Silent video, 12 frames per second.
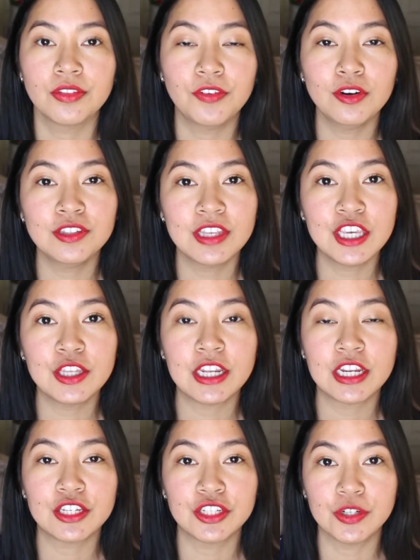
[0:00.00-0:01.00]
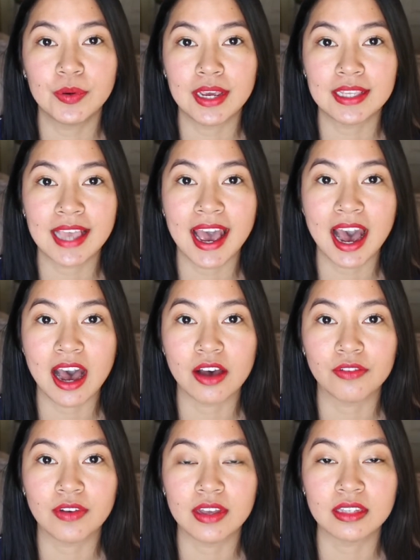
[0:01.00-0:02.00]
first thing you need to do is
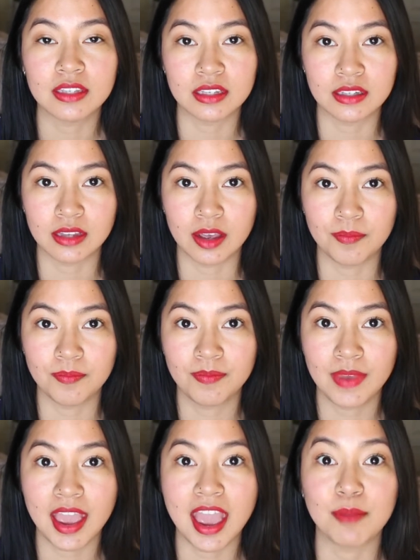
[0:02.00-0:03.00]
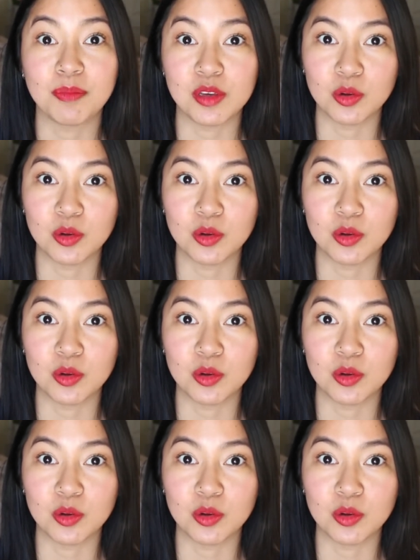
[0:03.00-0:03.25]
have a system and be